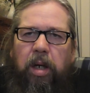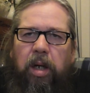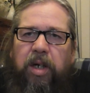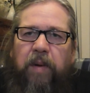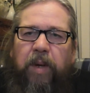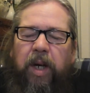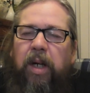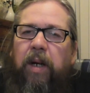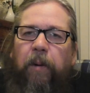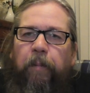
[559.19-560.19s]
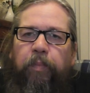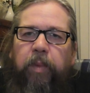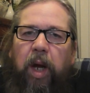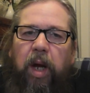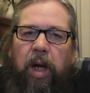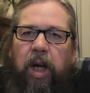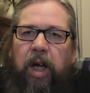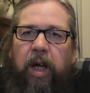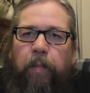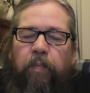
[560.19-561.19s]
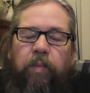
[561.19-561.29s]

or something like that.